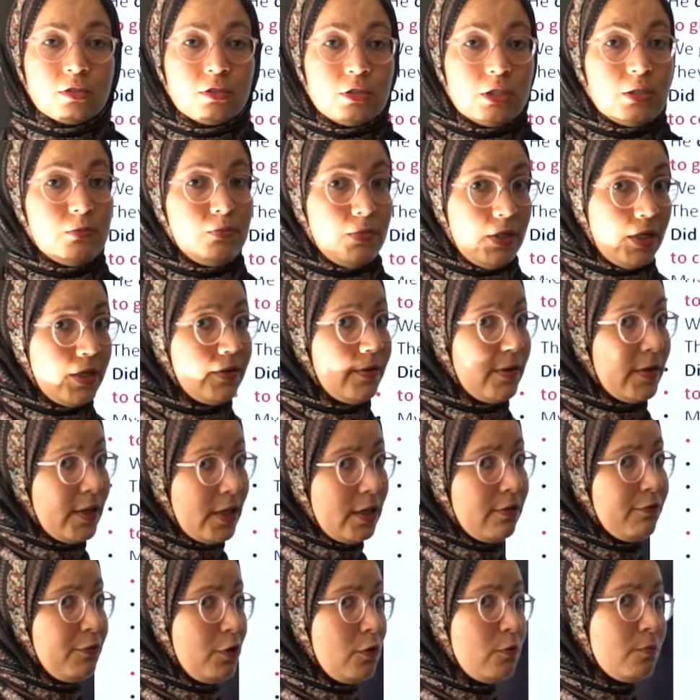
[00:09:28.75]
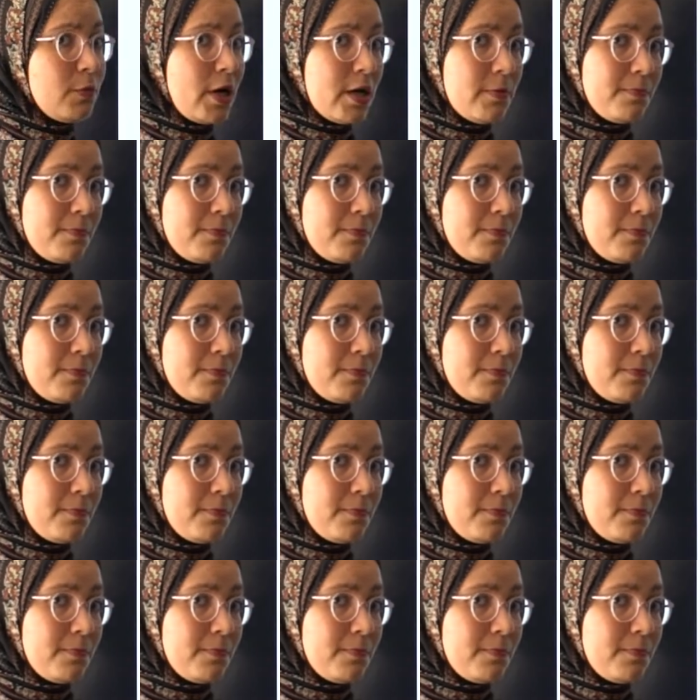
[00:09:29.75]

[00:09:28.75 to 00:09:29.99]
Did Barry give you my